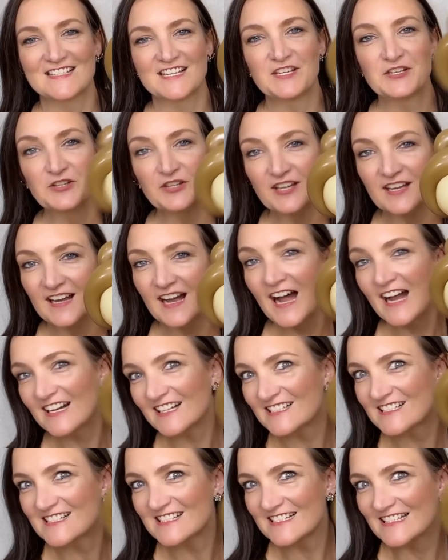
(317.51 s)
And you can kind
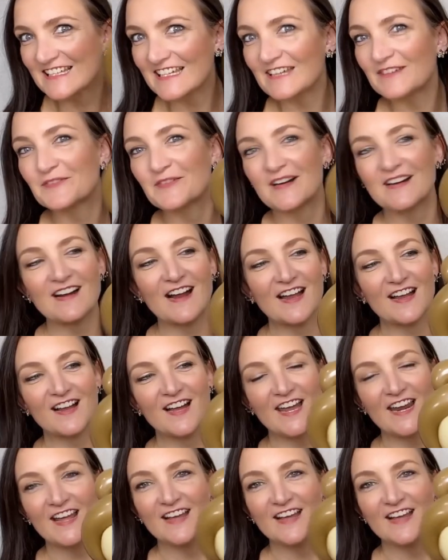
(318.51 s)
of see where I got